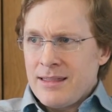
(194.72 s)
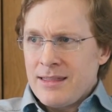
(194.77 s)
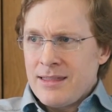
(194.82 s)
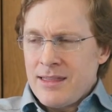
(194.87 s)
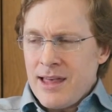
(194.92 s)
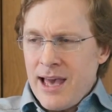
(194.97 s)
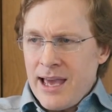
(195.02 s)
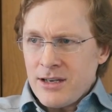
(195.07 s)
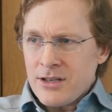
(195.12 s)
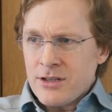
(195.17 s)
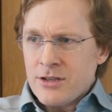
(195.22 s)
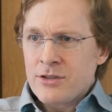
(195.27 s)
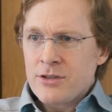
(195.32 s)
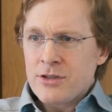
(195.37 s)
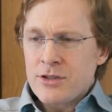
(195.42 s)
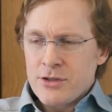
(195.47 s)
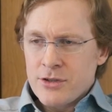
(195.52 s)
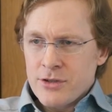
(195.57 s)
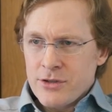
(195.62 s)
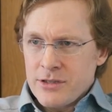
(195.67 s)
That
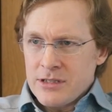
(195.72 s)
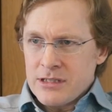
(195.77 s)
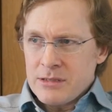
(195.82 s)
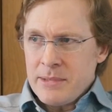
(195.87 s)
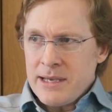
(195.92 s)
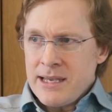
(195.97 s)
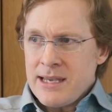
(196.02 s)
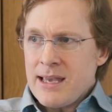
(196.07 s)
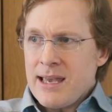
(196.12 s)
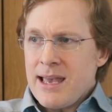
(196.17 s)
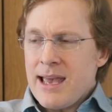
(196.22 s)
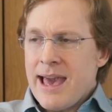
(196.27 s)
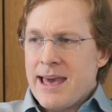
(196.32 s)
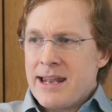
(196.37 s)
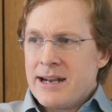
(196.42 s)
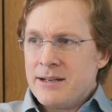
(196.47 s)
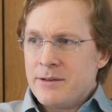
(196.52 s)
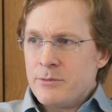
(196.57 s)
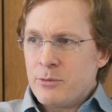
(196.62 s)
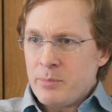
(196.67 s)
concerns me,
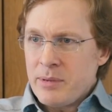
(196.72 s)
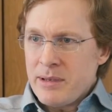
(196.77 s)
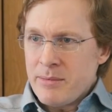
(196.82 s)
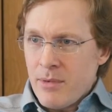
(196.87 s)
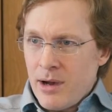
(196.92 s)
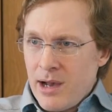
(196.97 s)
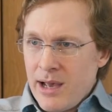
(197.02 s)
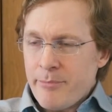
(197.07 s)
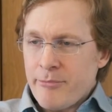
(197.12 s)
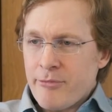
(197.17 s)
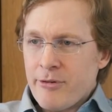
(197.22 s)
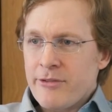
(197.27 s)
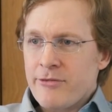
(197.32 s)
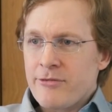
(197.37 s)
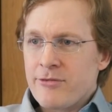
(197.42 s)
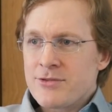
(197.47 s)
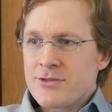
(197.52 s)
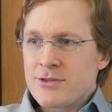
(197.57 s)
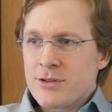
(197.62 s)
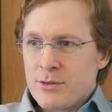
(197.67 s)
and it would be my
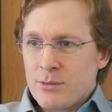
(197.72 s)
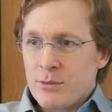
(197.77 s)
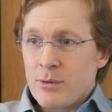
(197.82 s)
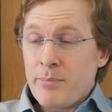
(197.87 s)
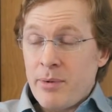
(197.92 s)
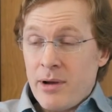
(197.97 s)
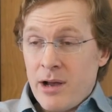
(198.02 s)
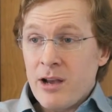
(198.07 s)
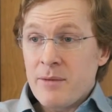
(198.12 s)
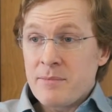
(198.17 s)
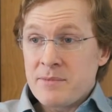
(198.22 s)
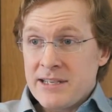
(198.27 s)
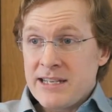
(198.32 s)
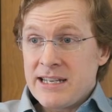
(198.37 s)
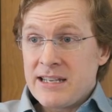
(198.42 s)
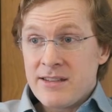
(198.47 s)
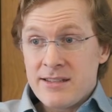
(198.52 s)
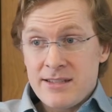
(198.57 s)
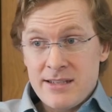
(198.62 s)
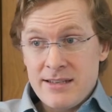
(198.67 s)
preference to do a biopsy
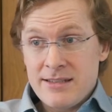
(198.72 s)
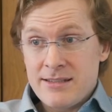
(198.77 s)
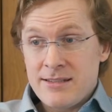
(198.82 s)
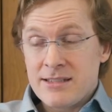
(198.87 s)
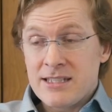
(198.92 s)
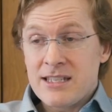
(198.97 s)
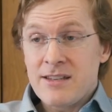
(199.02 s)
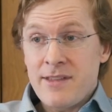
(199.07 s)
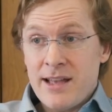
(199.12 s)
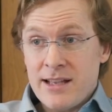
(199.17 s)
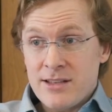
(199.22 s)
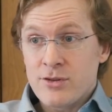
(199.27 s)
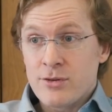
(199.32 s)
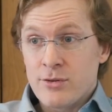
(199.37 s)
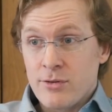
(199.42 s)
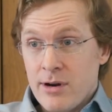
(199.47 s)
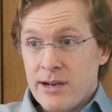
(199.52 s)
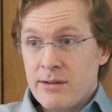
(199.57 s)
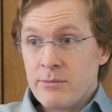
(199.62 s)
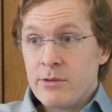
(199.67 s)
in this instance, if that's all
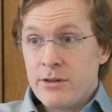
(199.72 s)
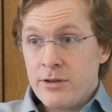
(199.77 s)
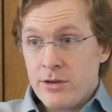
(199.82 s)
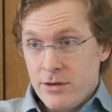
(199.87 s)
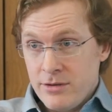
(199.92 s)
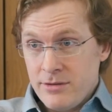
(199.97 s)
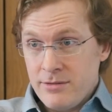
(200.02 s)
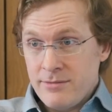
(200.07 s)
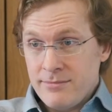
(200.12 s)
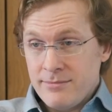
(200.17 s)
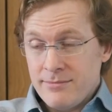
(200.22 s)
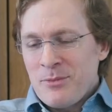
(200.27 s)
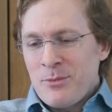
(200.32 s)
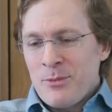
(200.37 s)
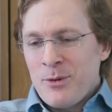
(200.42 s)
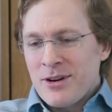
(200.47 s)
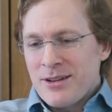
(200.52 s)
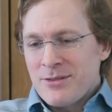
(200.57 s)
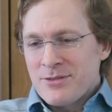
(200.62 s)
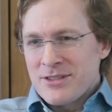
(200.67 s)
right with you.
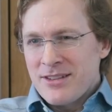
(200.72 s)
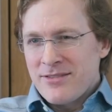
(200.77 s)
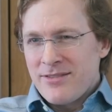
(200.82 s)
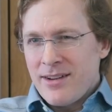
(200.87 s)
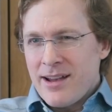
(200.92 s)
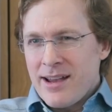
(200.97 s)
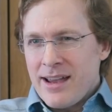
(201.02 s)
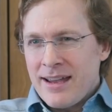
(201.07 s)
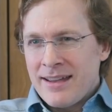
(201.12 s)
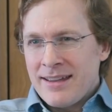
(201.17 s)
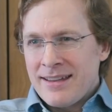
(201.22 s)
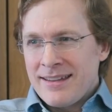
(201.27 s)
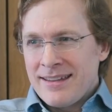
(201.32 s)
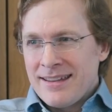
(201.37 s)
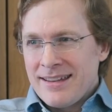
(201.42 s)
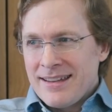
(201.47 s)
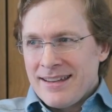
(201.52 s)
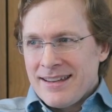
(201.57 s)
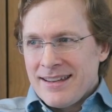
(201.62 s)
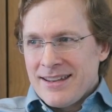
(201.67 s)
What else have I
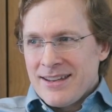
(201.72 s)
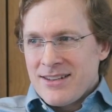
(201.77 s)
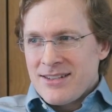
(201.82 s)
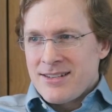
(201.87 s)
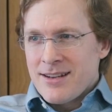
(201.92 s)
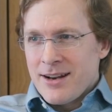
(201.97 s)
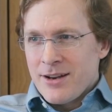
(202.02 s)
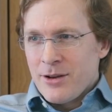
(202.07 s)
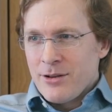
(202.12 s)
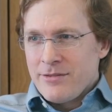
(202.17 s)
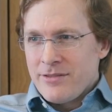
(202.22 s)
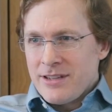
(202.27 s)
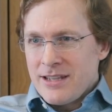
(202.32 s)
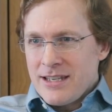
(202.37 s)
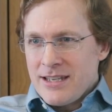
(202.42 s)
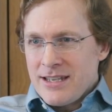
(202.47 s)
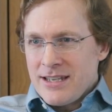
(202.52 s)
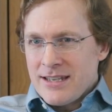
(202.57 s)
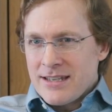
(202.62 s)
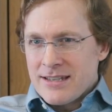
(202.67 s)
done over the
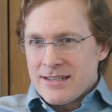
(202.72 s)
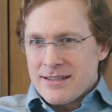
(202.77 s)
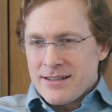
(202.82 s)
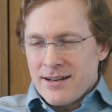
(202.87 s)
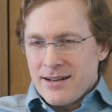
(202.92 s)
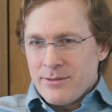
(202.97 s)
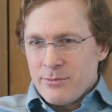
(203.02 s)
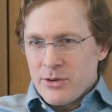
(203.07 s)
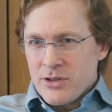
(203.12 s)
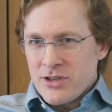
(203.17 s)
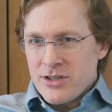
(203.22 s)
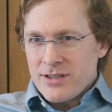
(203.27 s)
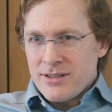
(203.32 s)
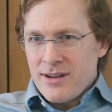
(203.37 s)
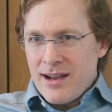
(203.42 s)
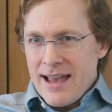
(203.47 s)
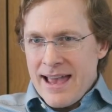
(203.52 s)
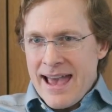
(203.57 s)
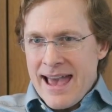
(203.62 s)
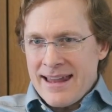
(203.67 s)
years that I wish
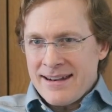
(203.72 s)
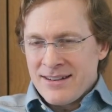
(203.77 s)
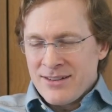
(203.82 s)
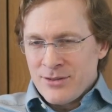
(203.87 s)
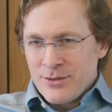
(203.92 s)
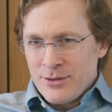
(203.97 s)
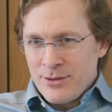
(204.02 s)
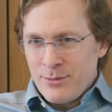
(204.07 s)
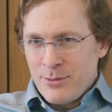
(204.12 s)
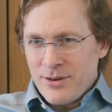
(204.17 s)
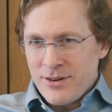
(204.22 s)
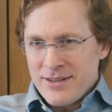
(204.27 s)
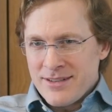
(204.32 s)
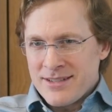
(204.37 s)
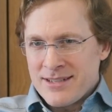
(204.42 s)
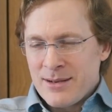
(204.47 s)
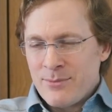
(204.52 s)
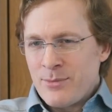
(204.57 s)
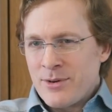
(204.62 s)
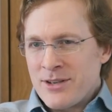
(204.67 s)
I hadn't, or what has
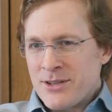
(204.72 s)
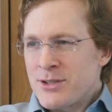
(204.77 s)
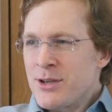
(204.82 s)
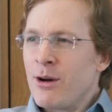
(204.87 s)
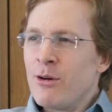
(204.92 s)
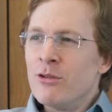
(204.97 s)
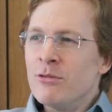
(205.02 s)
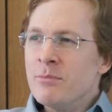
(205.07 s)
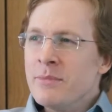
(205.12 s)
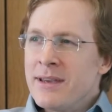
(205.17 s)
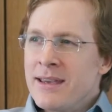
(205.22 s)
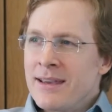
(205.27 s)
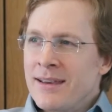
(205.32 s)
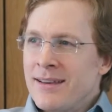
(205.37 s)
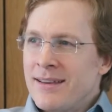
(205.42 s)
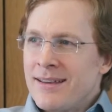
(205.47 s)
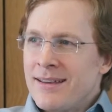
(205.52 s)
someone told me